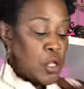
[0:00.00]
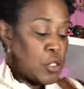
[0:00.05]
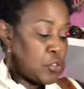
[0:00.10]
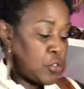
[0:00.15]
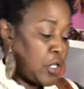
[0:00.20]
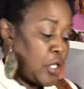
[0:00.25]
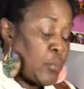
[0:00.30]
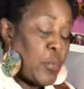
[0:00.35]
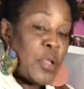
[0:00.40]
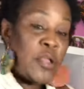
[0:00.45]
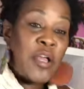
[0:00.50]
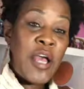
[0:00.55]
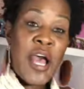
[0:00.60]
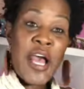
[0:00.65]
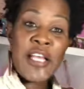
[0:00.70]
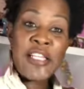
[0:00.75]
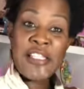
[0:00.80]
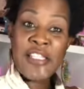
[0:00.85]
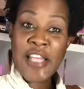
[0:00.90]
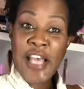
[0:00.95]
So anyway, you
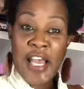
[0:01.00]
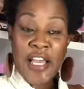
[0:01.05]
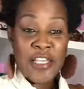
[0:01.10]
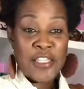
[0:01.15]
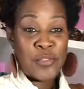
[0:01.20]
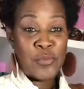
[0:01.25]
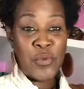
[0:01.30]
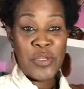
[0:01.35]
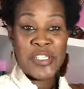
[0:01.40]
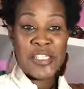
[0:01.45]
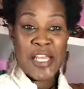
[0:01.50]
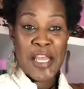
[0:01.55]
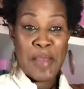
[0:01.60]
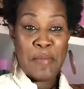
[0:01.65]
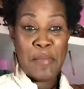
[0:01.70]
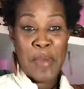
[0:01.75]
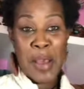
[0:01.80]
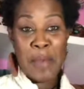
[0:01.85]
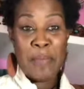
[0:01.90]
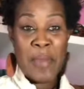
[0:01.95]
guys, that is what's
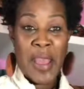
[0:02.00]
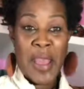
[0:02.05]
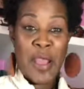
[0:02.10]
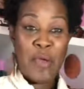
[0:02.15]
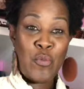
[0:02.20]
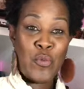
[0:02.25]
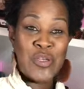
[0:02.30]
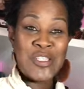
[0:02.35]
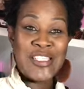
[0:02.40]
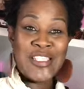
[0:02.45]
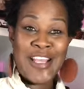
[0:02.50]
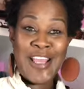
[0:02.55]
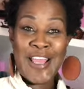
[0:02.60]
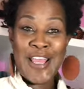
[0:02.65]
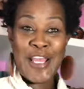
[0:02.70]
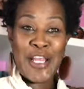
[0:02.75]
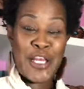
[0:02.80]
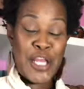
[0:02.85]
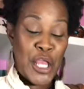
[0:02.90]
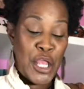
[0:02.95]
in my bag. What's
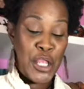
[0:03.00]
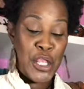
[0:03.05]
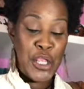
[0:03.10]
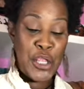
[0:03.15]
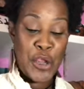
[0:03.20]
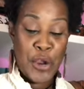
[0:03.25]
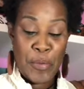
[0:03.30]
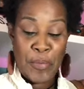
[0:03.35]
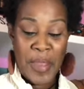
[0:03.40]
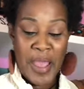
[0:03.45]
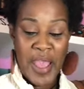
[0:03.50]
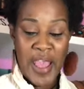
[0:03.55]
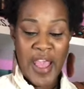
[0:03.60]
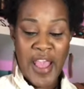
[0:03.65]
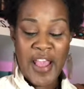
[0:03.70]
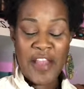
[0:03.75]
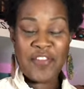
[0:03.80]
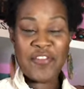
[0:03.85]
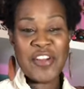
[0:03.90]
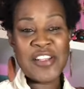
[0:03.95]
in your
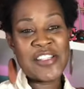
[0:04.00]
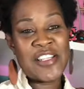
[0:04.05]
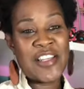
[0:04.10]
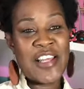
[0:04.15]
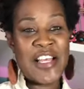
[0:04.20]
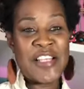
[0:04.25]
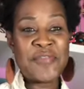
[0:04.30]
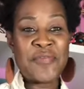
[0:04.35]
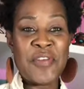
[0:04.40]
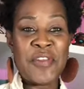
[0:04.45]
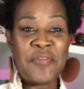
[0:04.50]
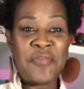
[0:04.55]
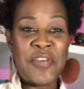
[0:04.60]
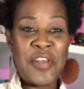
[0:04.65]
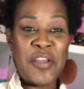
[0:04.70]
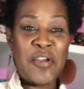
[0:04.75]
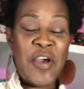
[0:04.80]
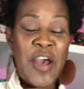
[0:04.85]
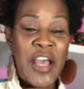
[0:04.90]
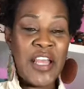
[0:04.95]
bag? Tracy, thanks for the
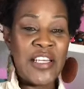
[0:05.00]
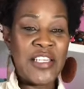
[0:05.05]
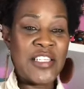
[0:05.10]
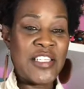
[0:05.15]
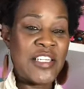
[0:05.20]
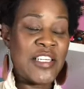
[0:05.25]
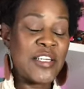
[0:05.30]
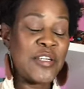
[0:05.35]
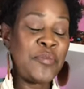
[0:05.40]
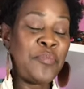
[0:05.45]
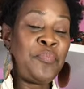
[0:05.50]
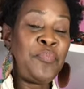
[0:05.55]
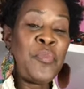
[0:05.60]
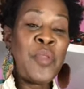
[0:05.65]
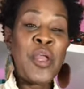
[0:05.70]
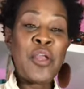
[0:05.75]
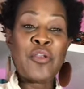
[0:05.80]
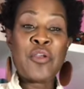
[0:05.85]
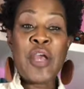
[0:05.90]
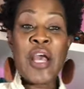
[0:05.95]
video idea.
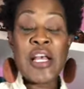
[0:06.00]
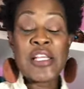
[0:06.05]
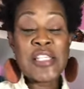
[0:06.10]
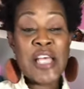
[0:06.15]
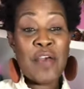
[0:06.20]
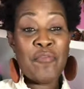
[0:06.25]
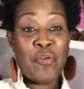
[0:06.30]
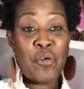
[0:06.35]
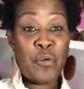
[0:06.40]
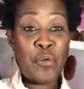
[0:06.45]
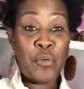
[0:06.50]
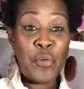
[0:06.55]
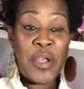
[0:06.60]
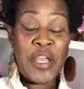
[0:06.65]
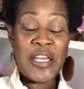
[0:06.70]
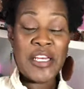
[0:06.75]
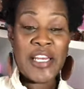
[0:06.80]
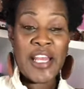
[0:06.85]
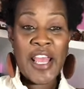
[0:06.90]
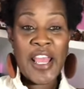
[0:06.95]
You guys have a
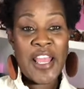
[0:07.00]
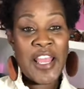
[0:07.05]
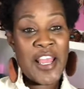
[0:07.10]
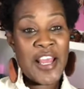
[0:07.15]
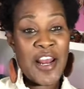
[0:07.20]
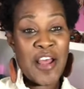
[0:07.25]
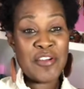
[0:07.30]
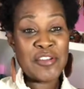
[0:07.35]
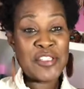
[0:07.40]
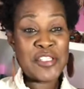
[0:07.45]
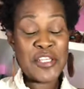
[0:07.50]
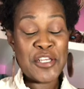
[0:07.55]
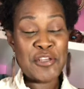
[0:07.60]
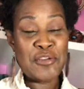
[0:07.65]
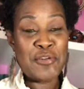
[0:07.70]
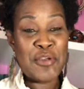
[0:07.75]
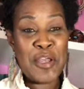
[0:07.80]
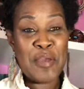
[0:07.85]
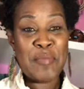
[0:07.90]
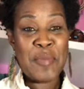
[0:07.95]
great day, and I'll see
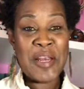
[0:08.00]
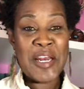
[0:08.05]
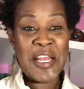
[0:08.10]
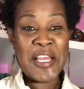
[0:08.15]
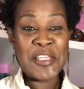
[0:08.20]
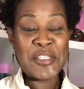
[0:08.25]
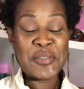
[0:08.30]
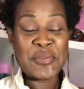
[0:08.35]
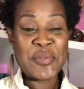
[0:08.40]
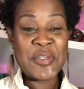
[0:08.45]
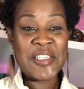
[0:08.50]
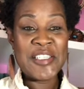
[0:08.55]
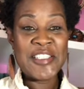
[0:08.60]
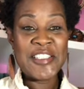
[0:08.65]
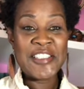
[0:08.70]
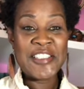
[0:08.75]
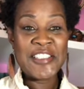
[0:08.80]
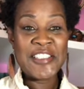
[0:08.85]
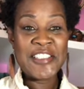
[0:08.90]
you in my next one.